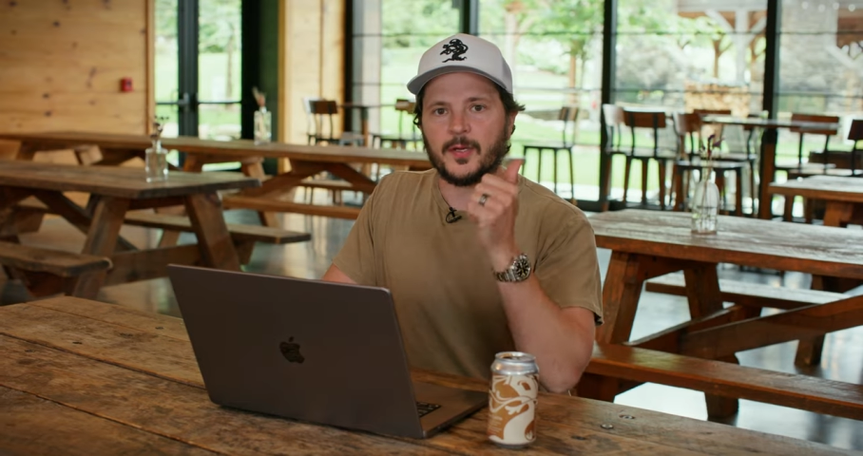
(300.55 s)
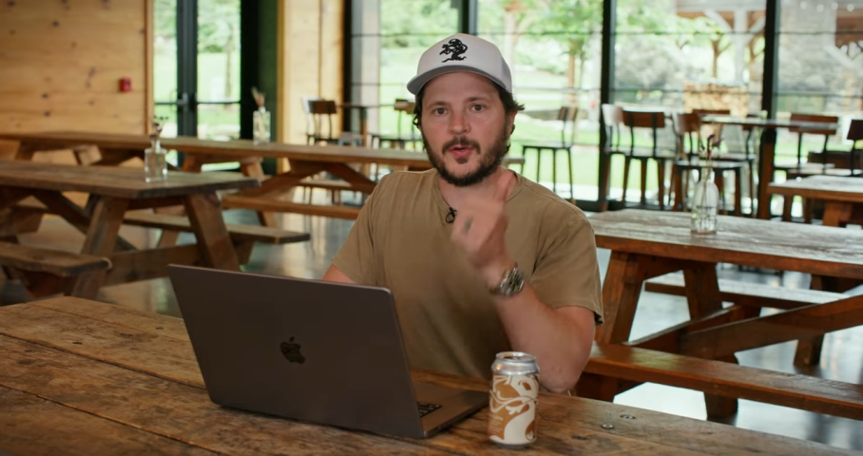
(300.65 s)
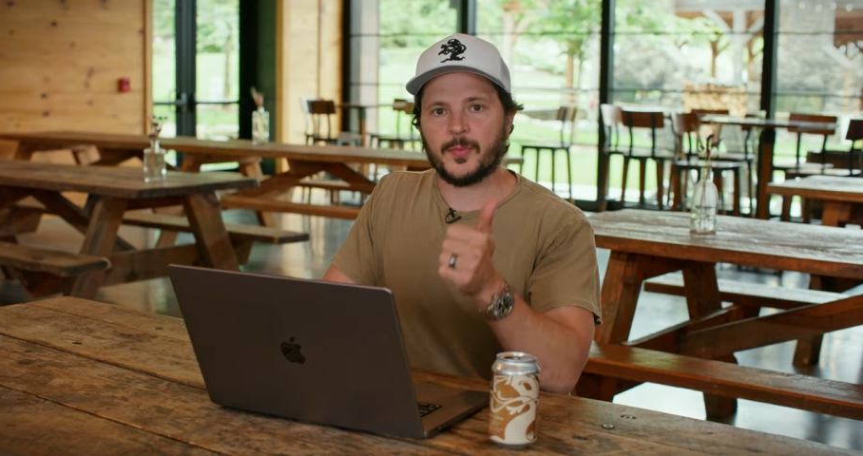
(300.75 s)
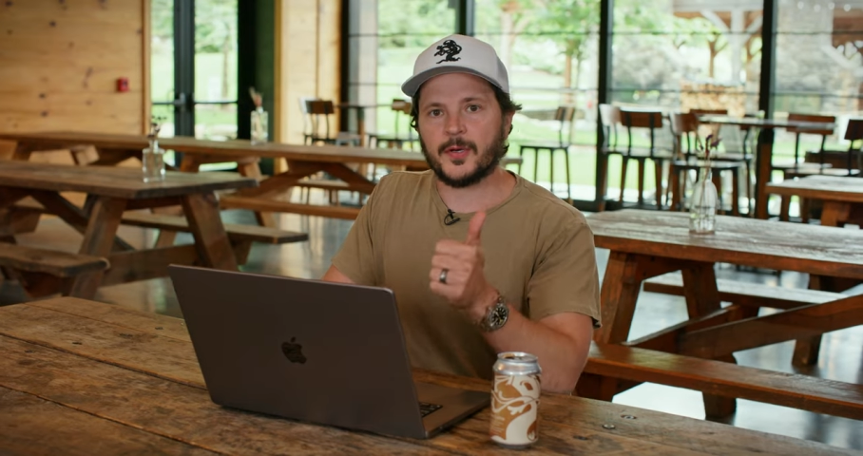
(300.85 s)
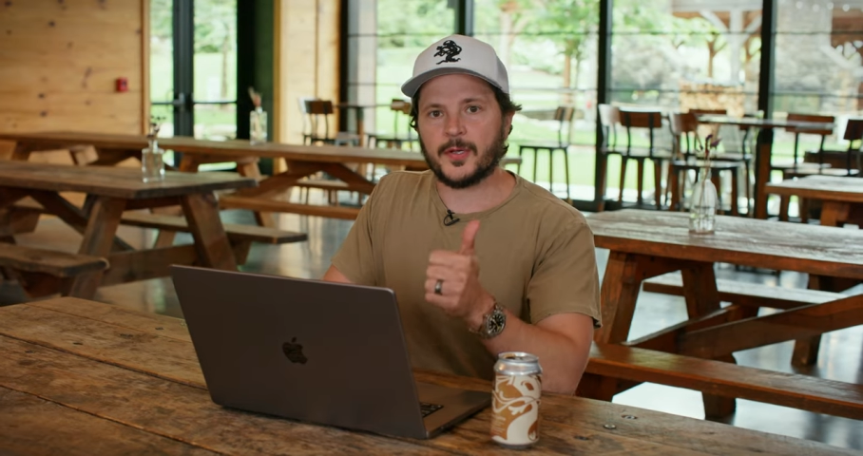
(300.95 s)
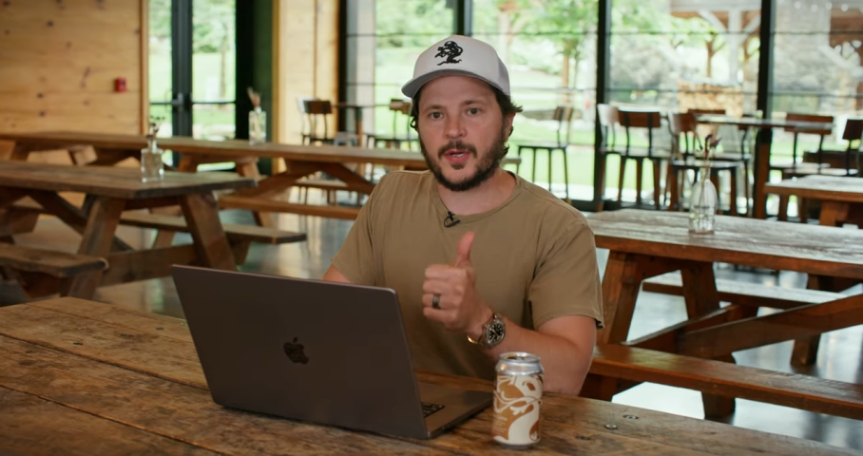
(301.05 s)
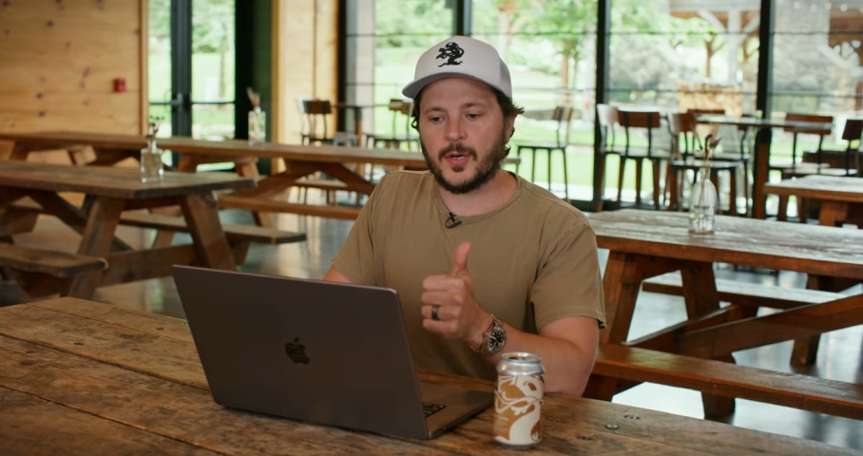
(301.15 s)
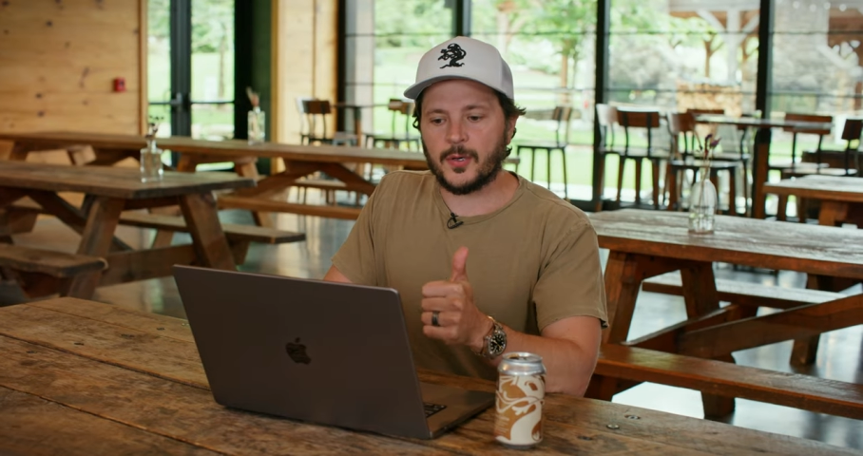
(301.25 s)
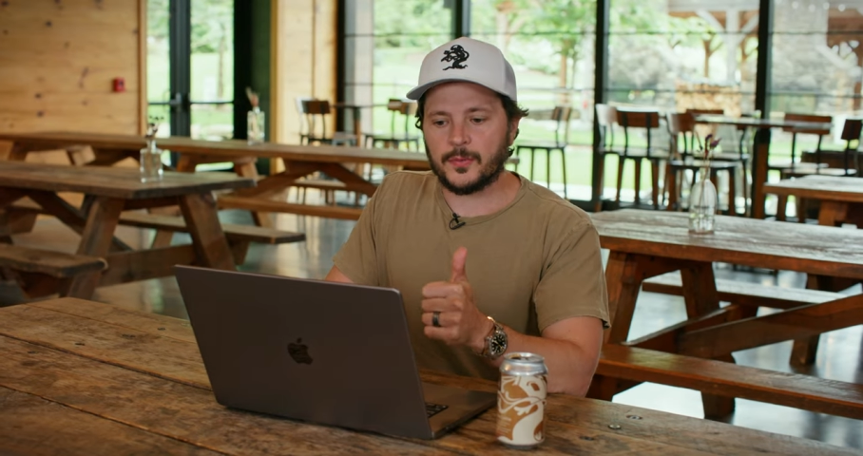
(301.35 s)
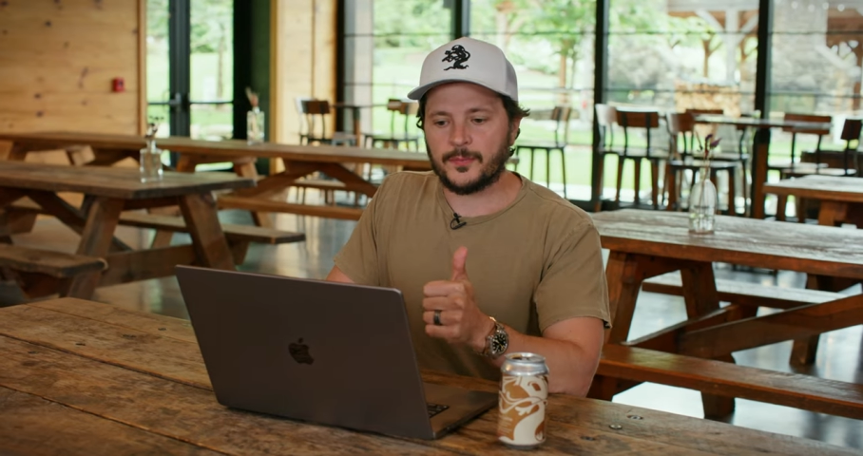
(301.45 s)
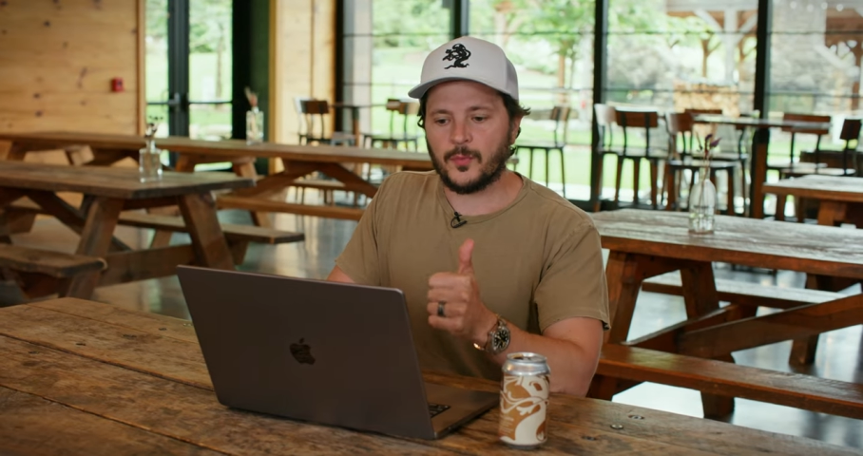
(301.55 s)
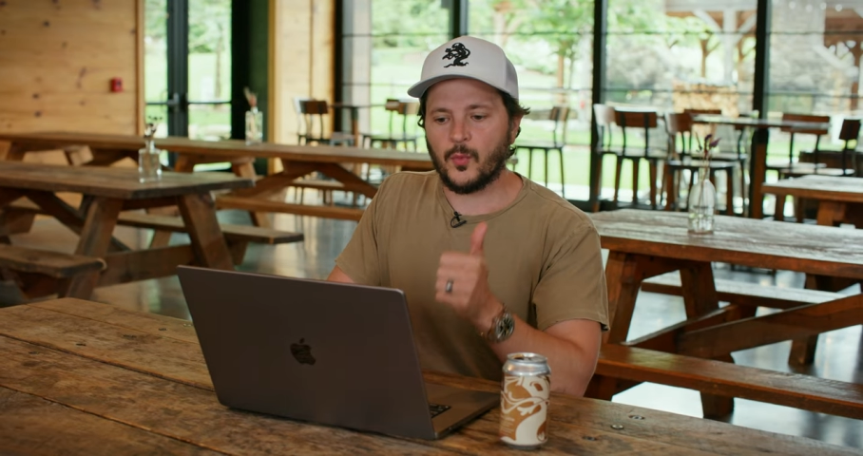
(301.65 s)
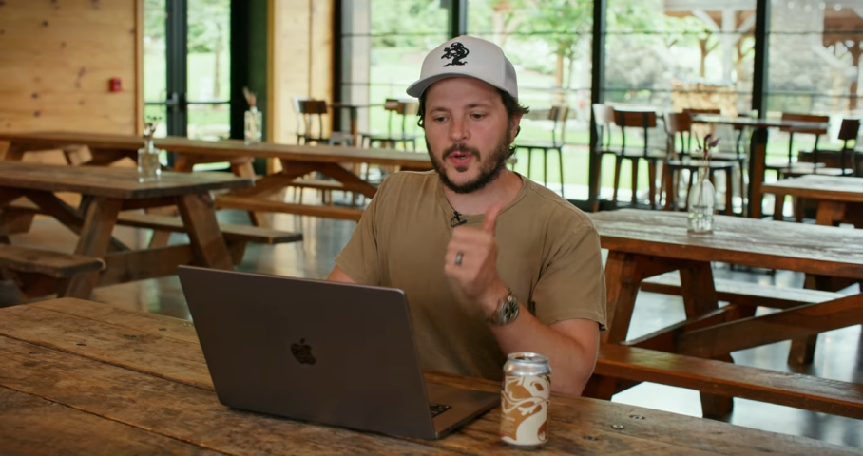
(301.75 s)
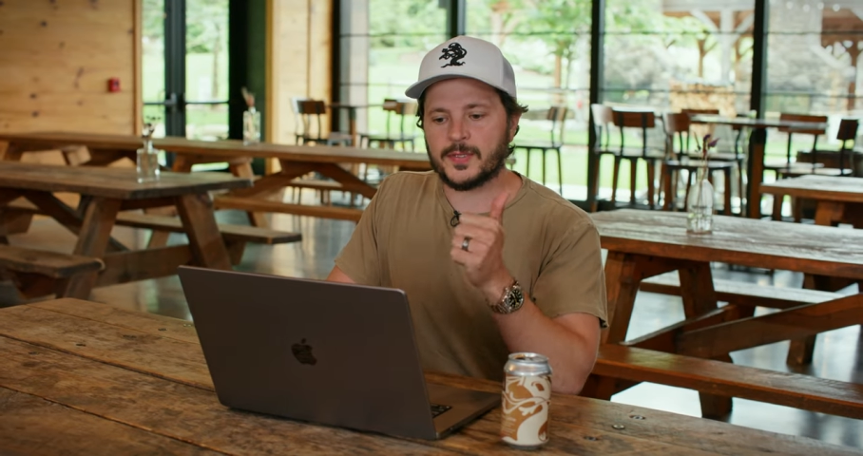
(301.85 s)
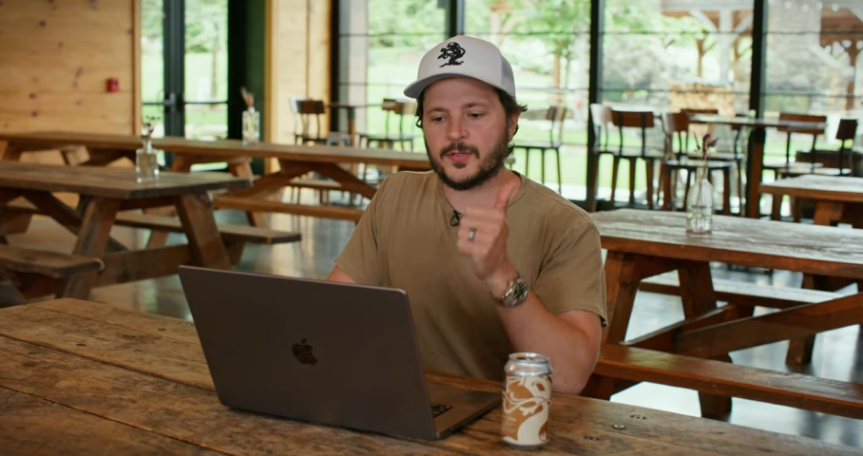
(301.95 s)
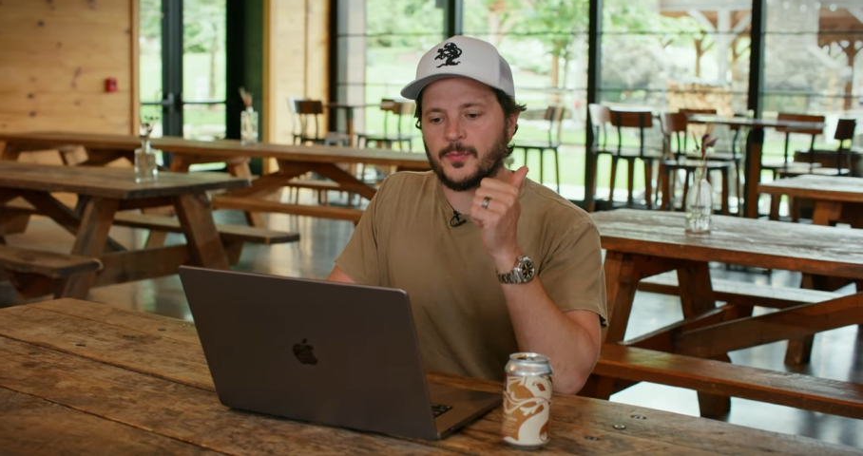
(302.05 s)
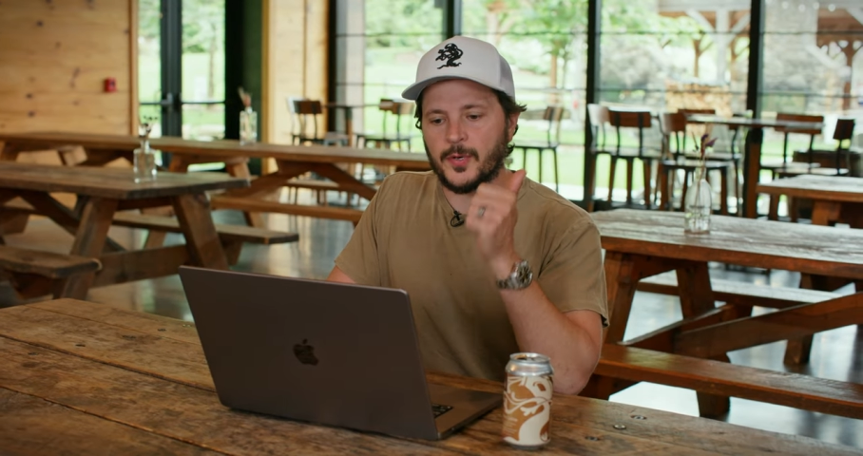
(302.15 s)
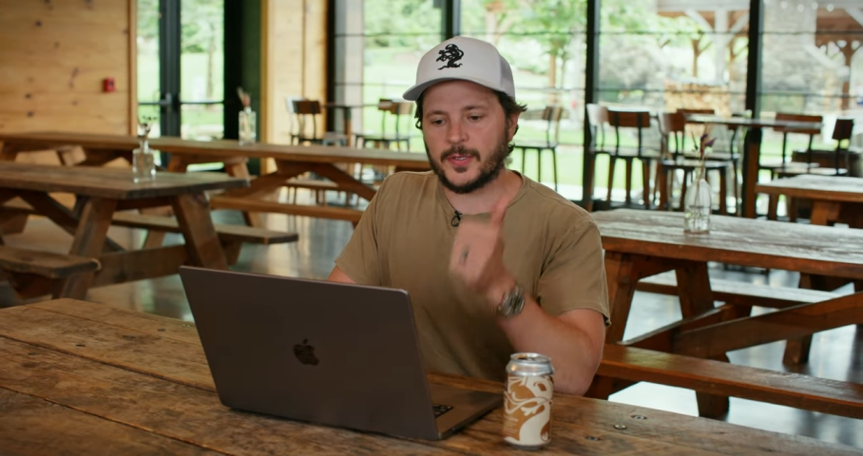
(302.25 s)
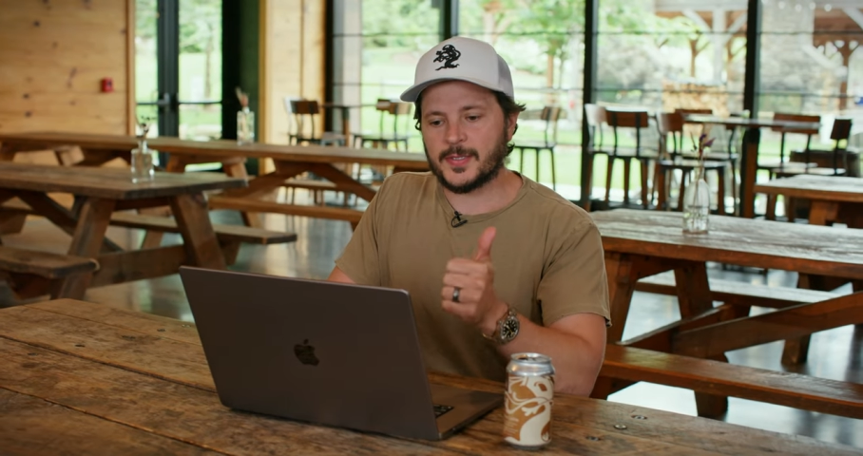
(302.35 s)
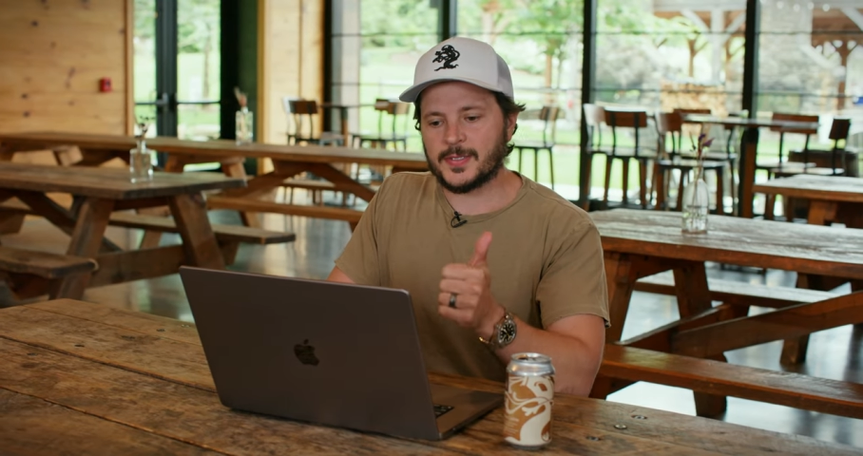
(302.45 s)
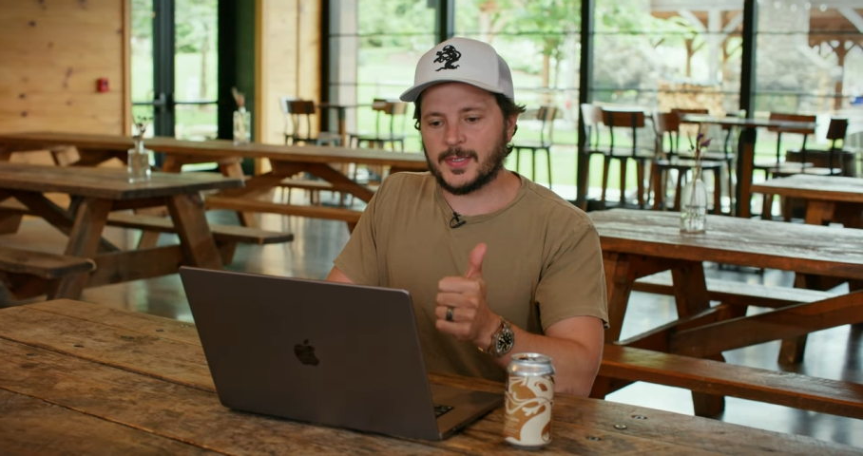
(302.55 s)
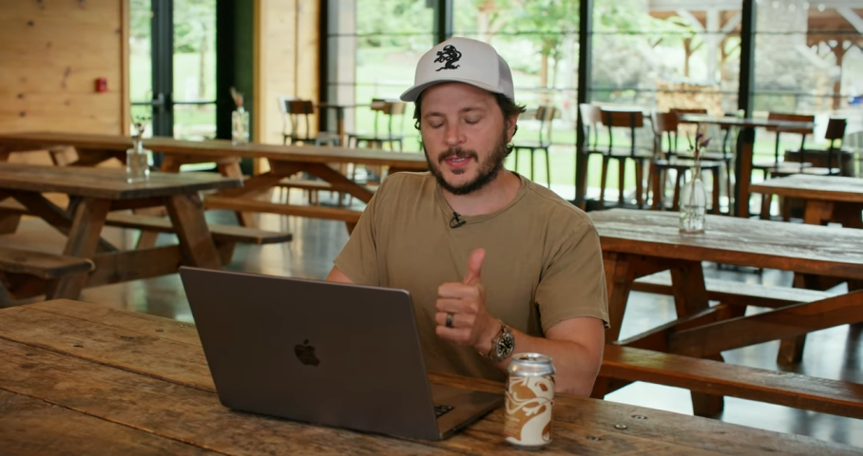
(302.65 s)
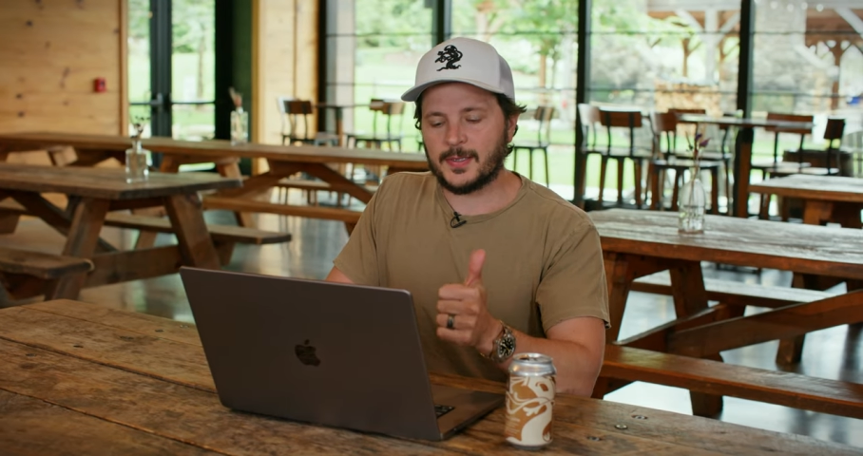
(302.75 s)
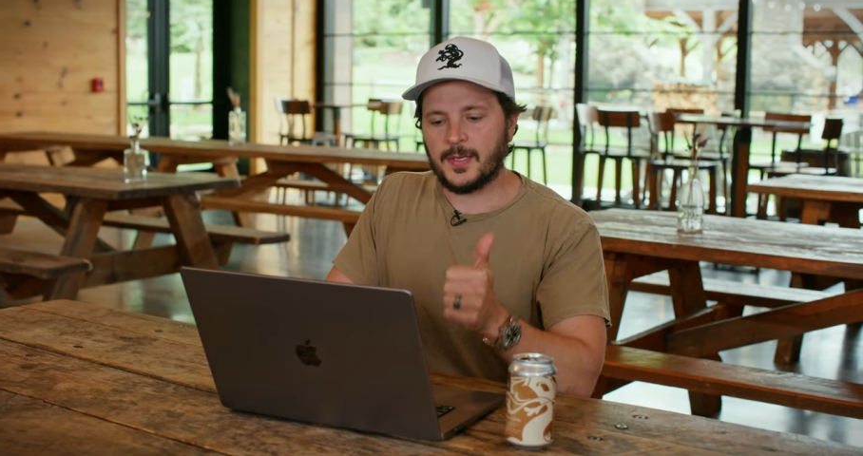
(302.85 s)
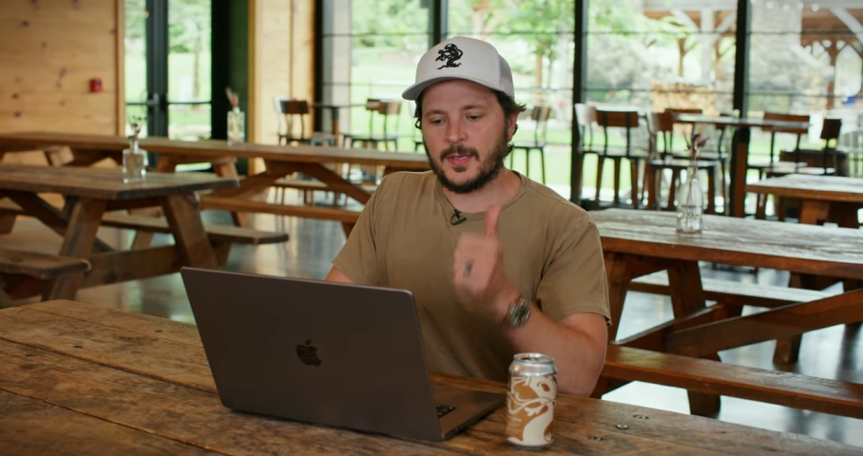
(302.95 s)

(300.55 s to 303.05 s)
your beer to go, once you've purchased it,